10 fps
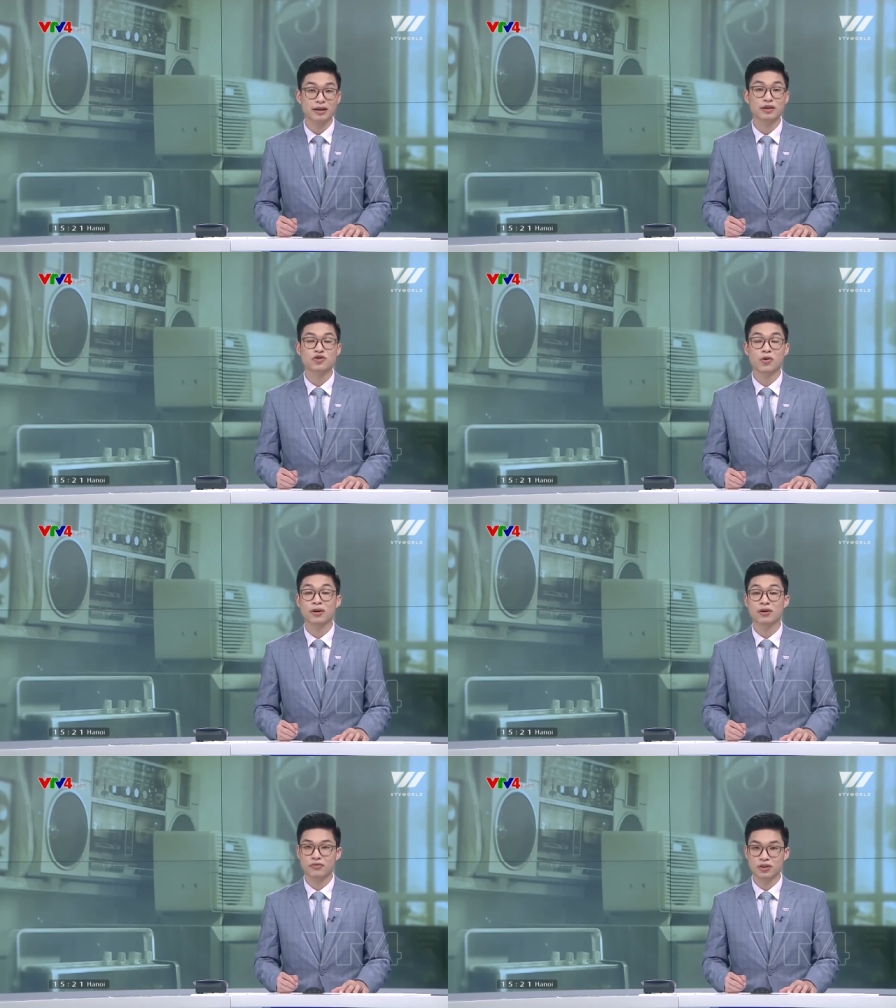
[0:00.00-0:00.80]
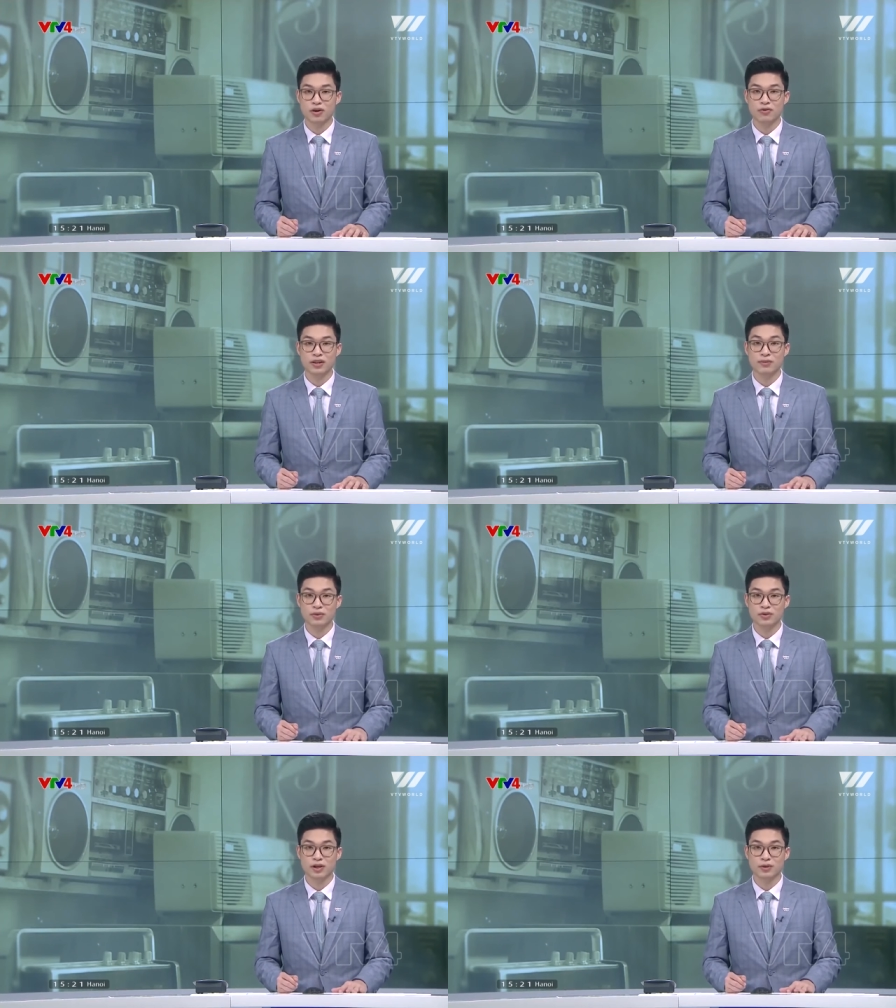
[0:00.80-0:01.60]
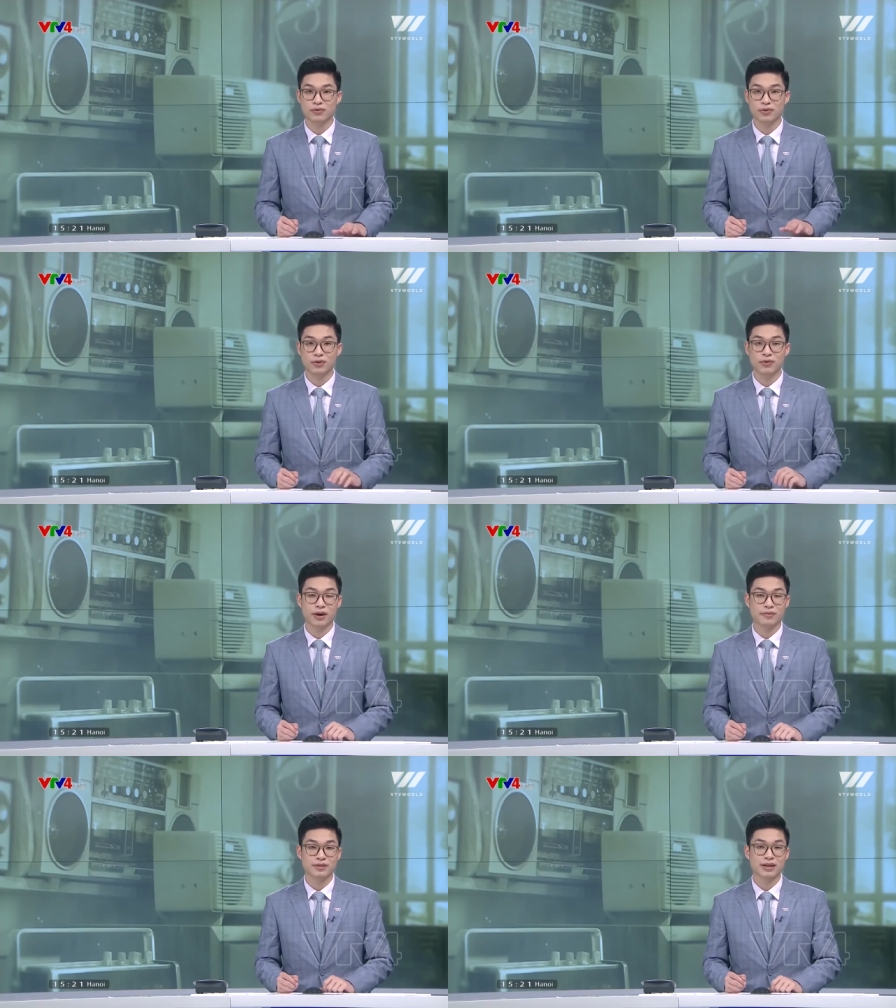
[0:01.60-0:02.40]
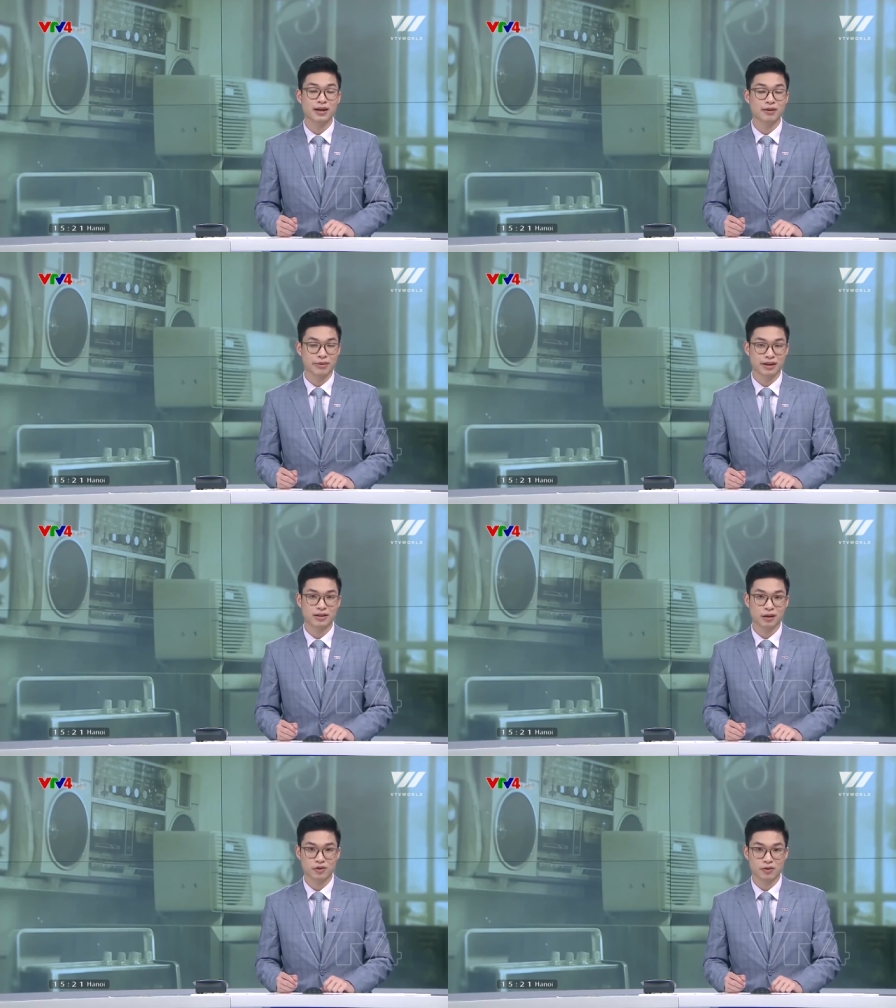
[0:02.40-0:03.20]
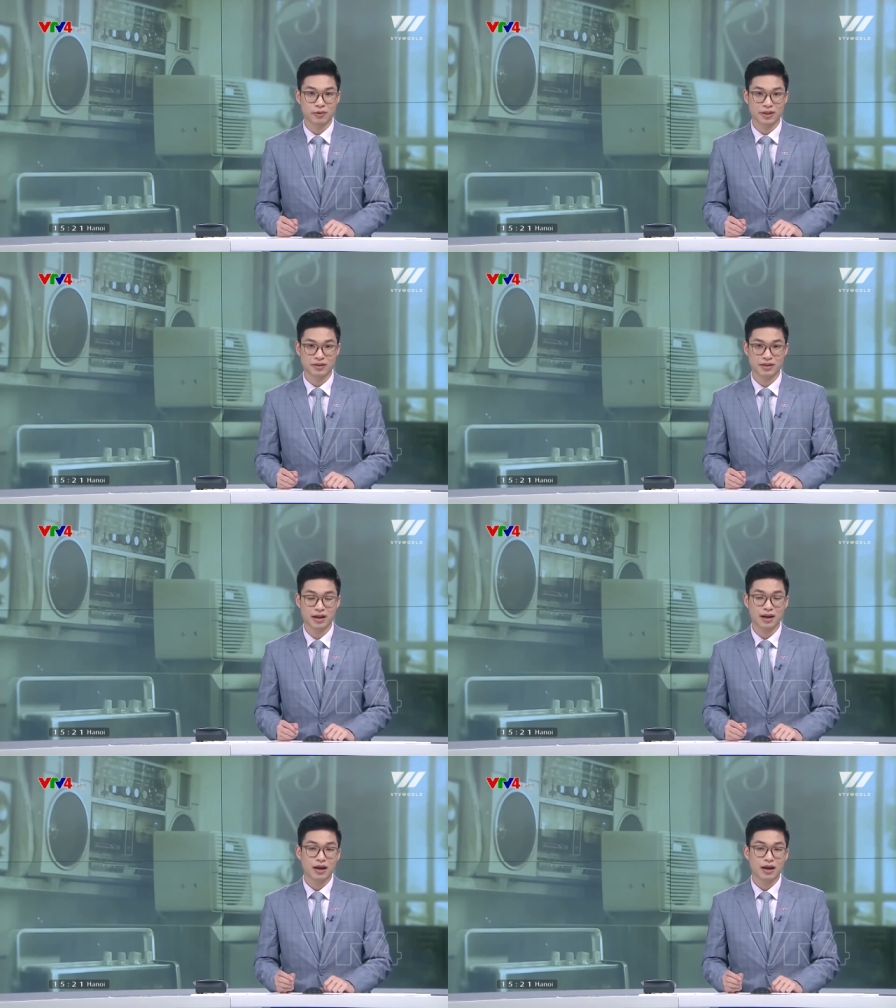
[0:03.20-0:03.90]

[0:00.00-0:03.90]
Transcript: and enjoy VOV music programs and bedtime stories.